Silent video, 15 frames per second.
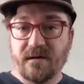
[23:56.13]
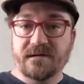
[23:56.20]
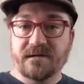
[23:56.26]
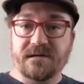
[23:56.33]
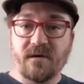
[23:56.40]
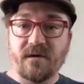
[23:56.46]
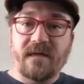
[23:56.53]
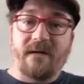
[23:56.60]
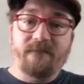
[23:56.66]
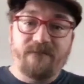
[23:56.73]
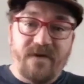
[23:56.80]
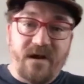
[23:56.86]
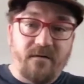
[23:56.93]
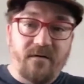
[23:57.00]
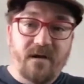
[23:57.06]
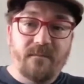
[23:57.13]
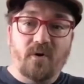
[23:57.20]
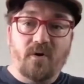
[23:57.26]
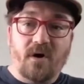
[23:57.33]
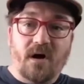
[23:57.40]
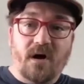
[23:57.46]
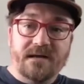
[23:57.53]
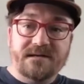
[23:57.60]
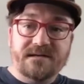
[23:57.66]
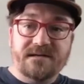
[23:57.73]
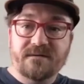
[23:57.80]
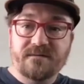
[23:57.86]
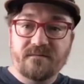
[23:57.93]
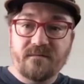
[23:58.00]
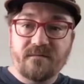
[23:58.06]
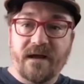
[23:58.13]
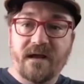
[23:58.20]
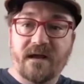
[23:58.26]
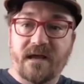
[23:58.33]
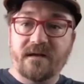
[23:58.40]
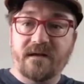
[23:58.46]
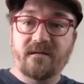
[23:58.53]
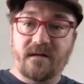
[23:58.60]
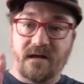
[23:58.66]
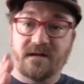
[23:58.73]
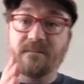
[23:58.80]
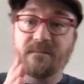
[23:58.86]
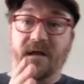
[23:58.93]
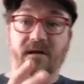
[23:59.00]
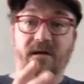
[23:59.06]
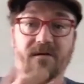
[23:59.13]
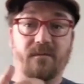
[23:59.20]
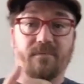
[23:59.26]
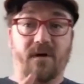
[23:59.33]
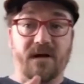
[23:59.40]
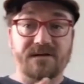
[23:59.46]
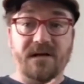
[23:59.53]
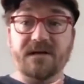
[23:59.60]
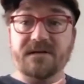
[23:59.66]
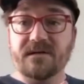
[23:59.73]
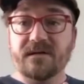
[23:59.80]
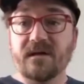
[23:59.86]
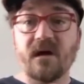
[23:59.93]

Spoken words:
So that variable cost, right, can depend on your project,